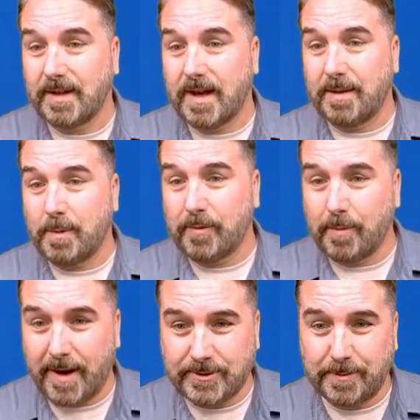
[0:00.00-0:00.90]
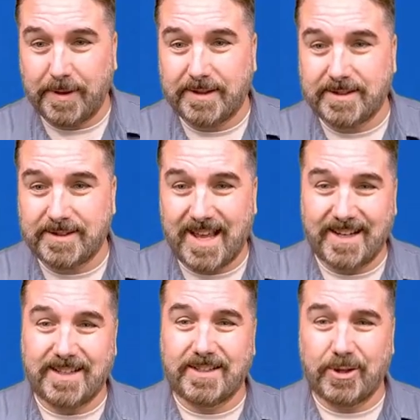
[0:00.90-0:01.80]
Marvel Masterpieces
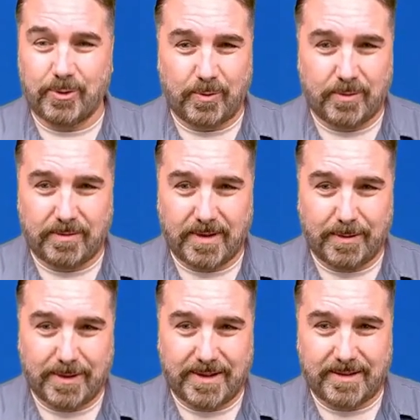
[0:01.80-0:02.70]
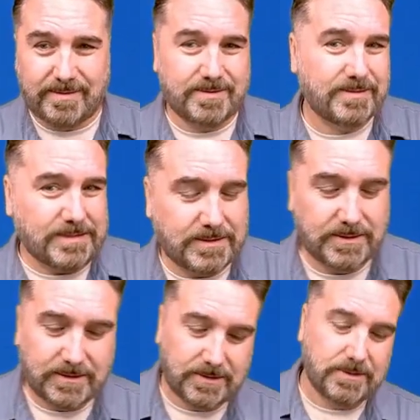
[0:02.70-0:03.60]
92, I believe.
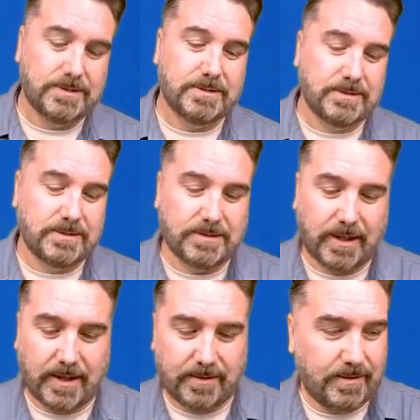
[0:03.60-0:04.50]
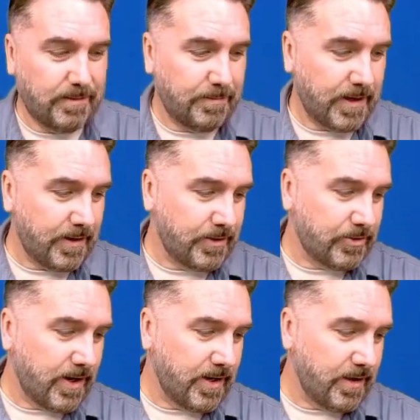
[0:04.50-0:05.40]
Yeah, I'm not going to
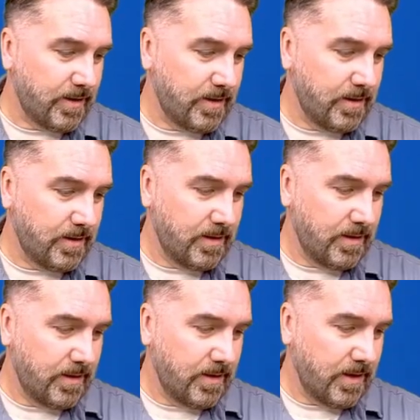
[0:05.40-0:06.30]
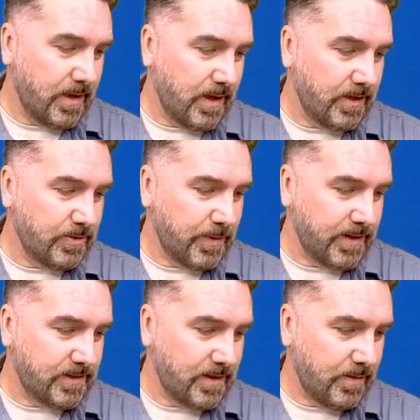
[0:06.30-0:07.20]
try to age
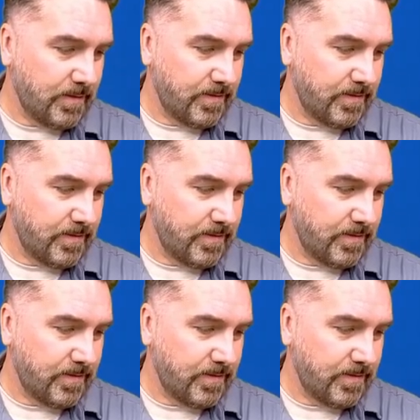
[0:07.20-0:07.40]
myself.